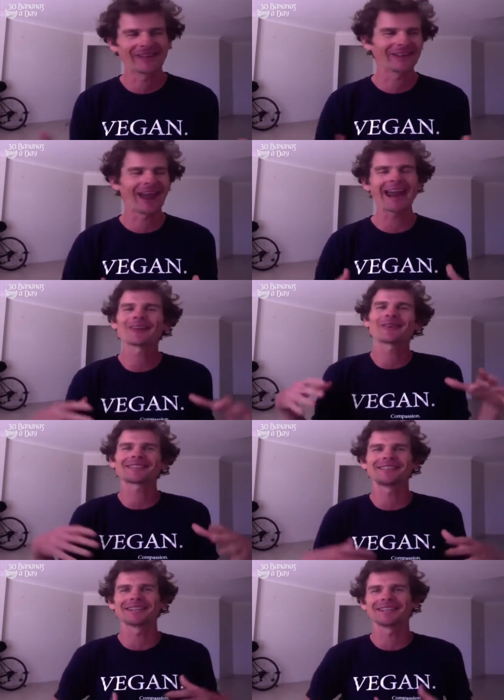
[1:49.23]
or they're like
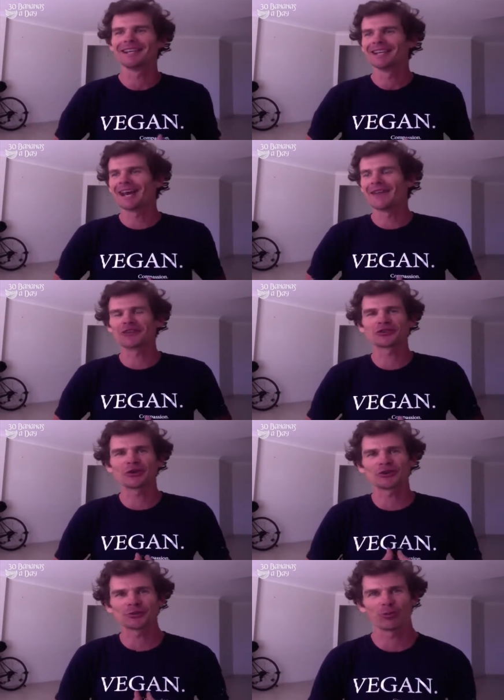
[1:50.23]
anorexic and they just
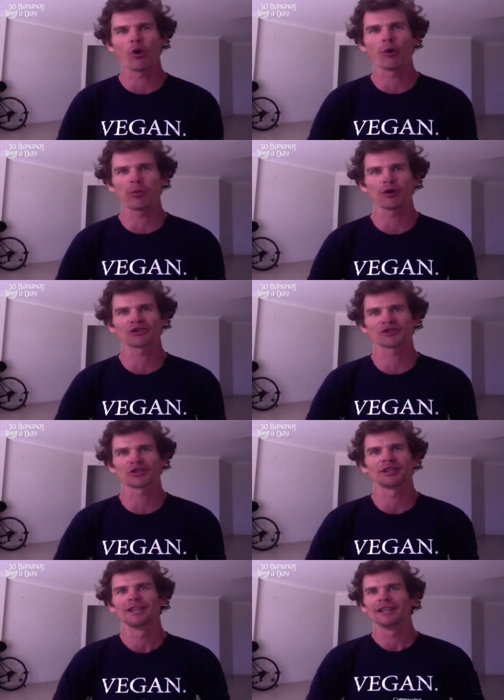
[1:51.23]
got poor
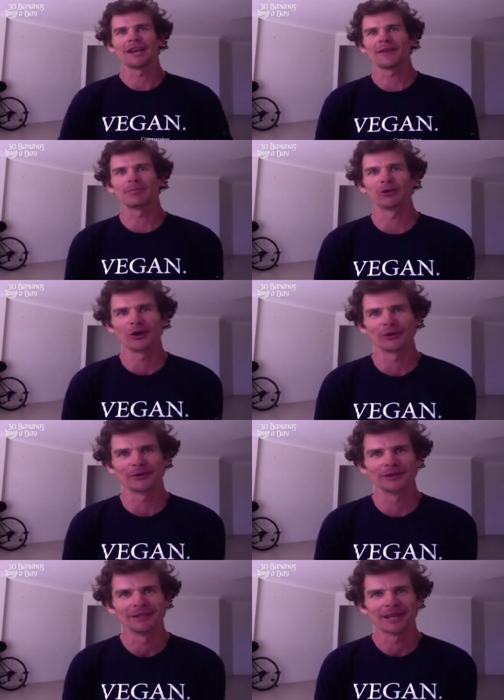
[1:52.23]
posture and they're
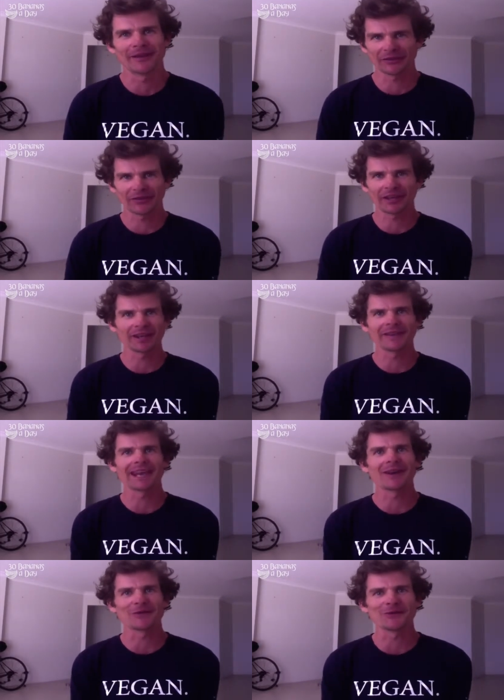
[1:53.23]
bloated and they're thinking
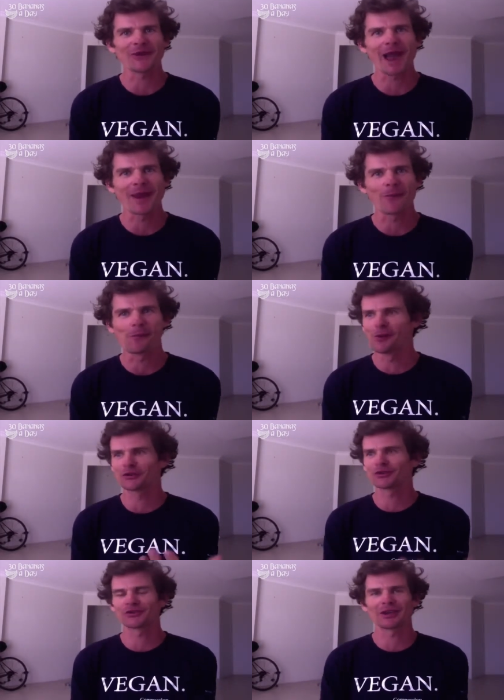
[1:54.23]
they're getting fat
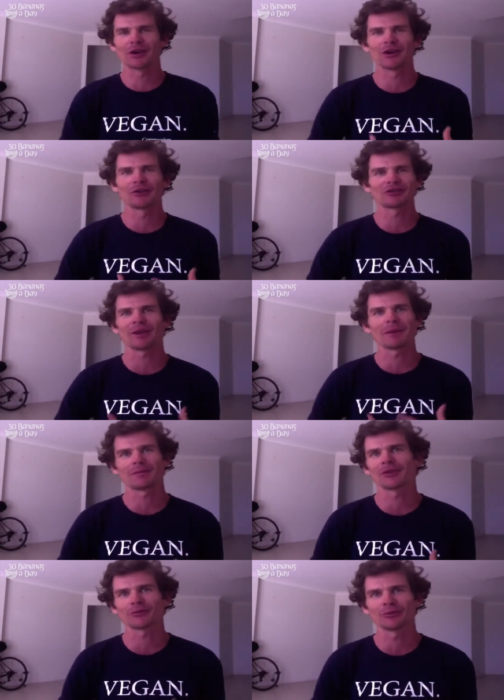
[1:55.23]
versus they've got no
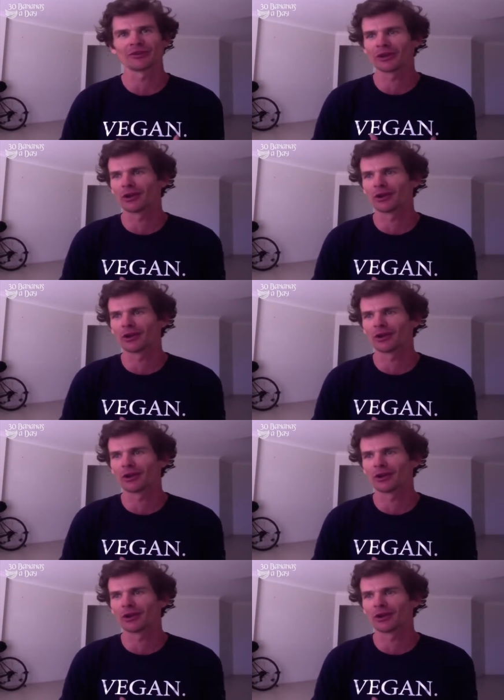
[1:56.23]
stomach muscles.